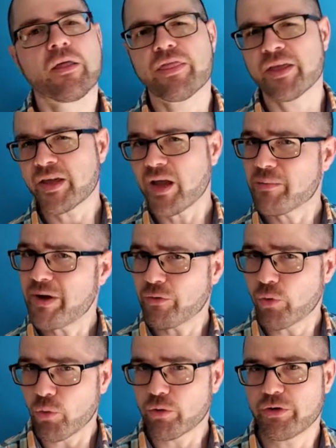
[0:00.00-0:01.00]
Thinking
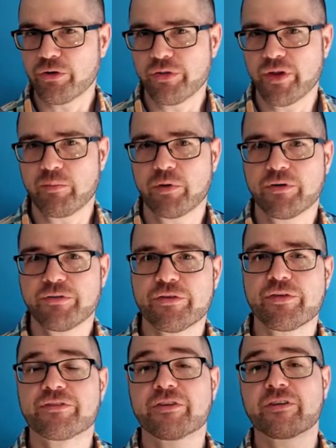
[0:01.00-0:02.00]
about ordinal numbers,
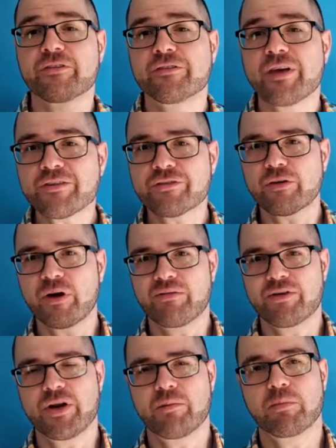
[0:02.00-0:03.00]
the successor of
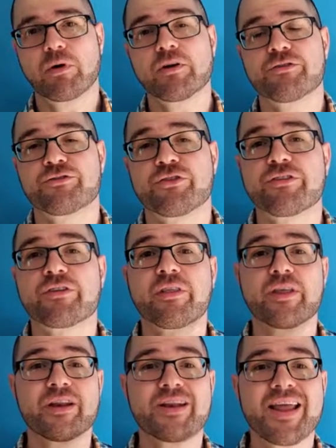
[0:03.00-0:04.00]
a number is just
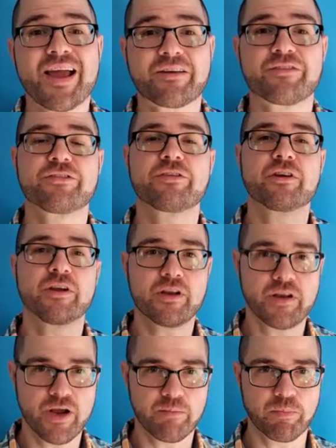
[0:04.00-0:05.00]
the next
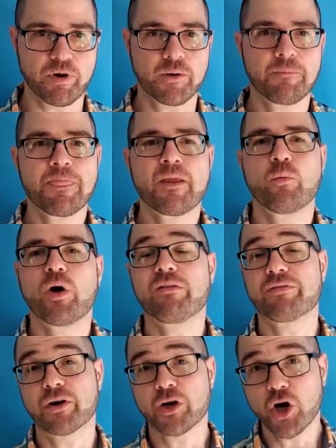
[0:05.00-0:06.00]
number. While
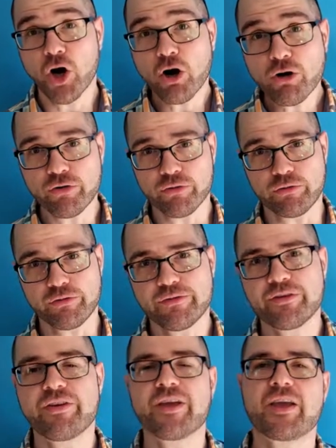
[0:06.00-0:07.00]
for
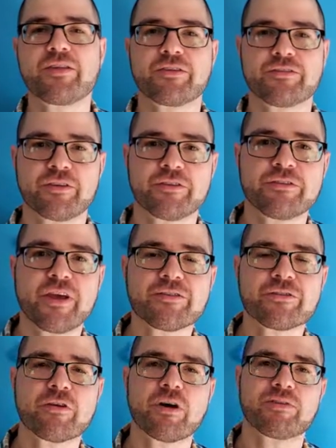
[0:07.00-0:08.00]
cardinals, taking the
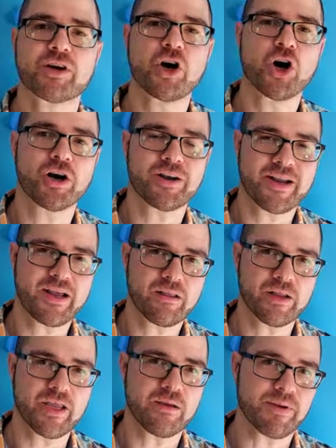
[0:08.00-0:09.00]
successor of a
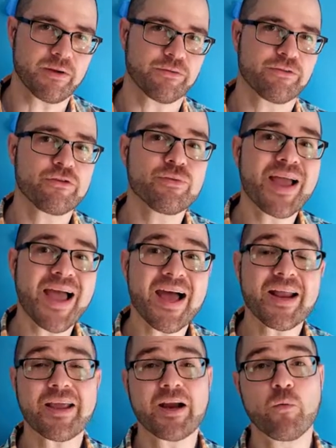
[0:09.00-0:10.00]
cardinality amounts to
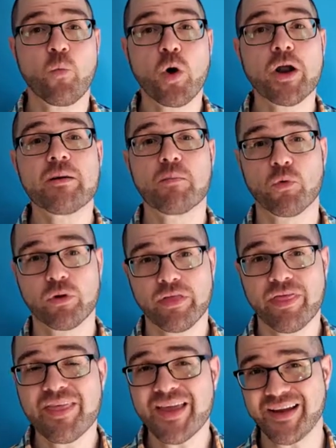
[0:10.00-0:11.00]
adding one more
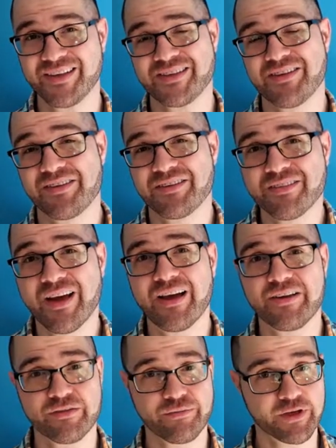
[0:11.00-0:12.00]
thing to the
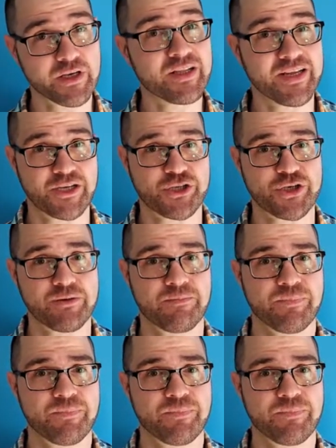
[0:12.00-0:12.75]
size of the collection.